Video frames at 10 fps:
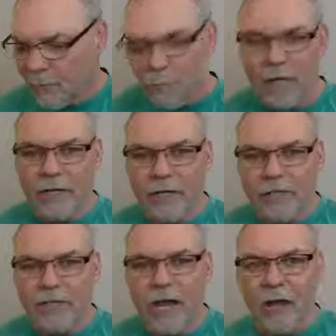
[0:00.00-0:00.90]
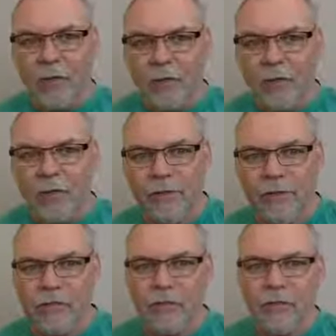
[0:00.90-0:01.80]
writing things down, learning
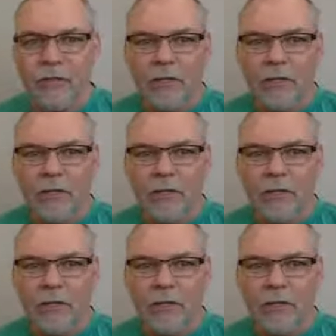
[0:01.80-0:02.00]
things,